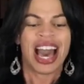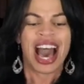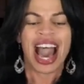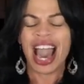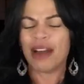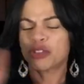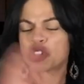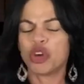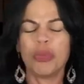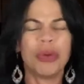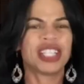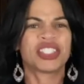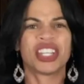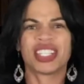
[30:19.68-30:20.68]
I have too
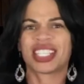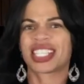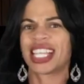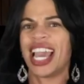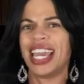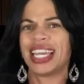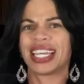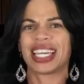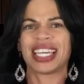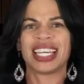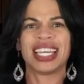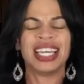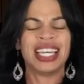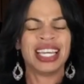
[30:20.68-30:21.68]
much at stake.
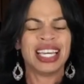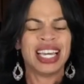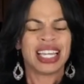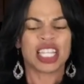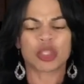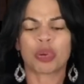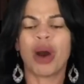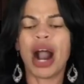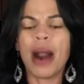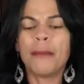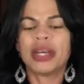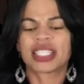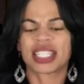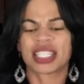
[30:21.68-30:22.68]
This
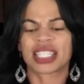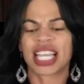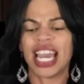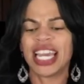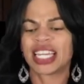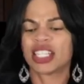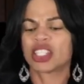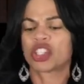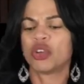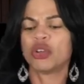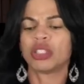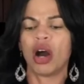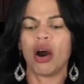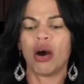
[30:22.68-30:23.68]
promise is taking
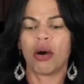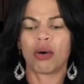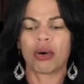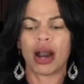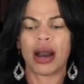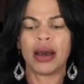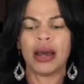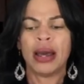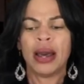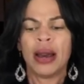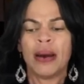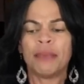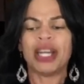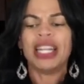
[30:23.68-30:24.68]
too long.
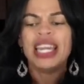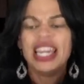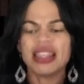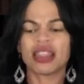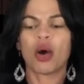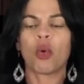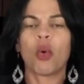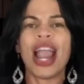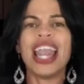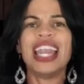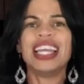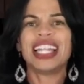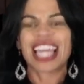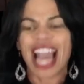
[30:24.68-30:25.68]
But in the
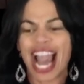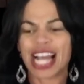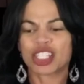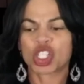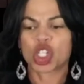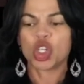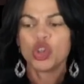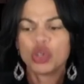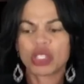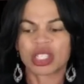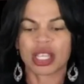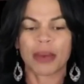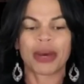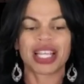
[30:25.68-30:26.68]
waiting, I
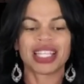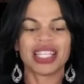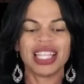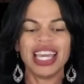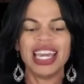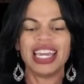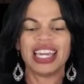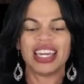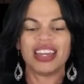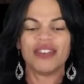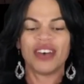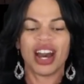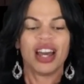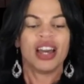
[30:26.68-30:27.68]
choose to
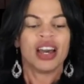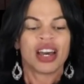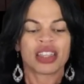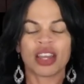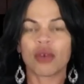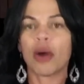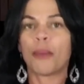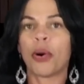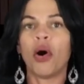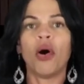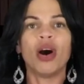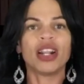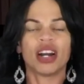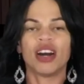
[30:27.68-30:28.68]
believe the
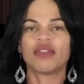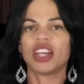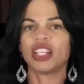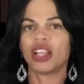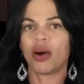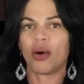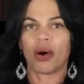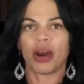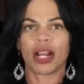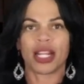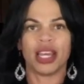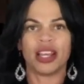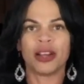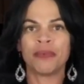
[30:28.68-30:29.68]
report of the
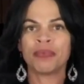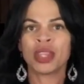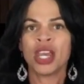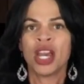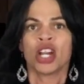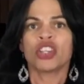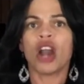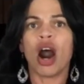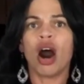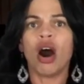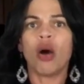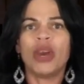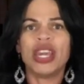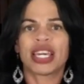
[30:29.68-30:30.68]
Lord.
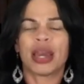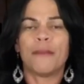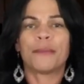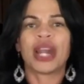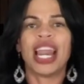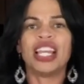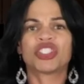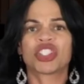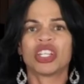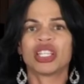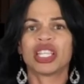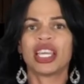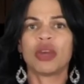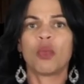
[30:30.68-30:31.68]
Y'all, we can
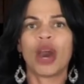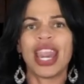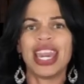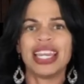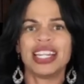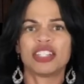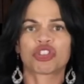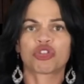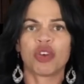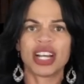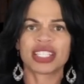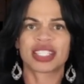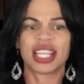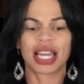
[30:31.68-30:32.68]
patiently wait and
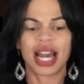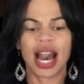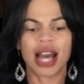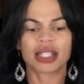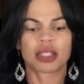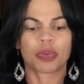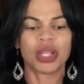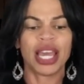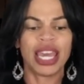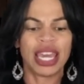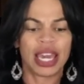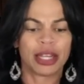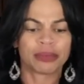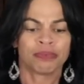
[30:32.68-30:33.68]
trust in God's
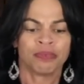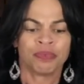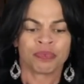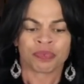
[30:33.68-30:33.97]
plan